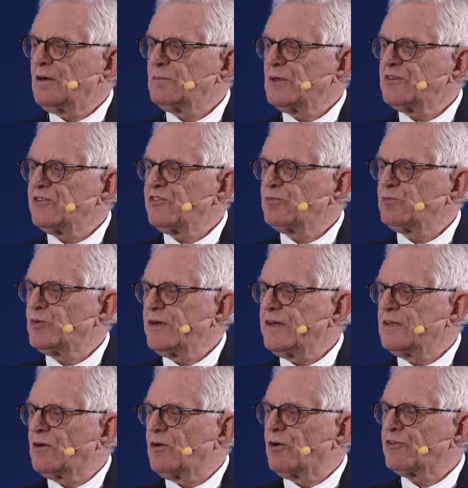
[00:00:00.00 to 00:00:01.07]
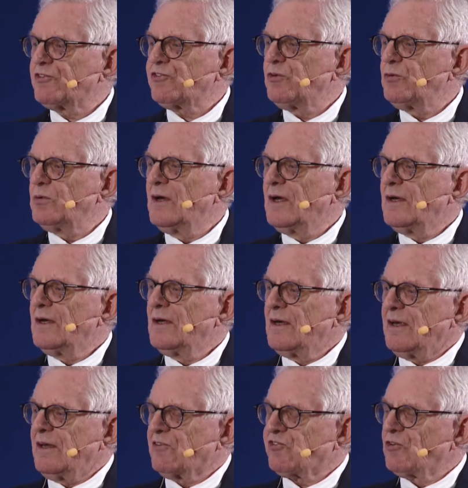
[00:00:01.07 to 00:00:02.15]
how much would it cost to
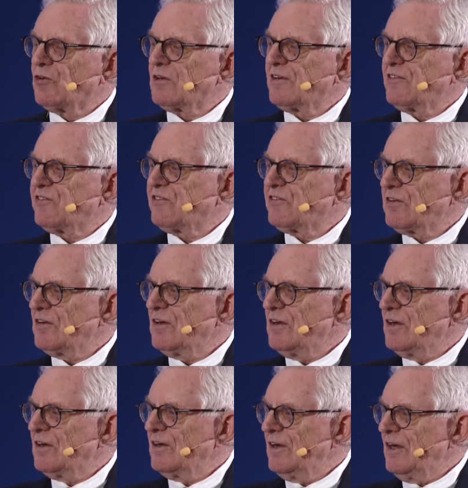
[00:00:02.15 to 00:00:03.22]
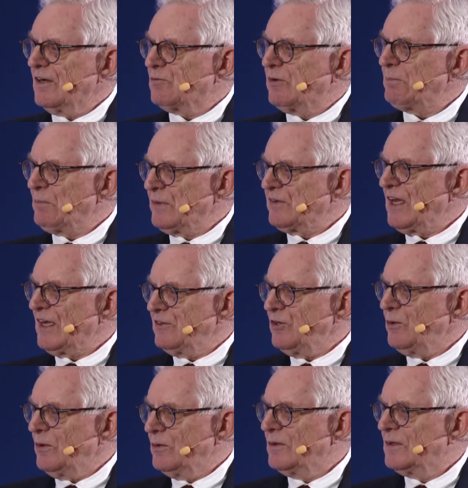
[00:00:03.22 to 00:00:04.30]
install this equipment
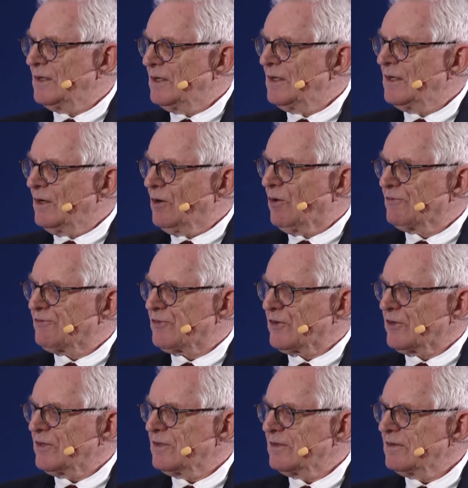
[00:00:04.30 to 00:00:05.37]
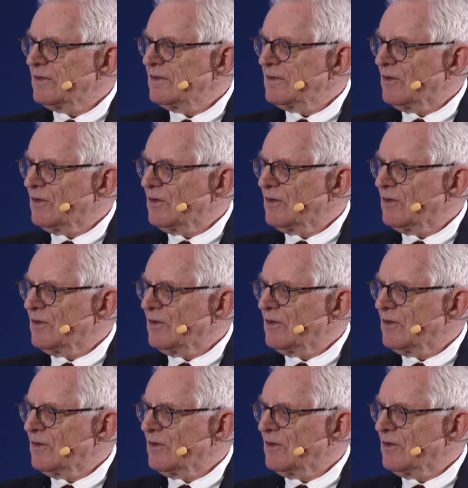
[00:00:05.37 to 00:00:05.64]
that you offer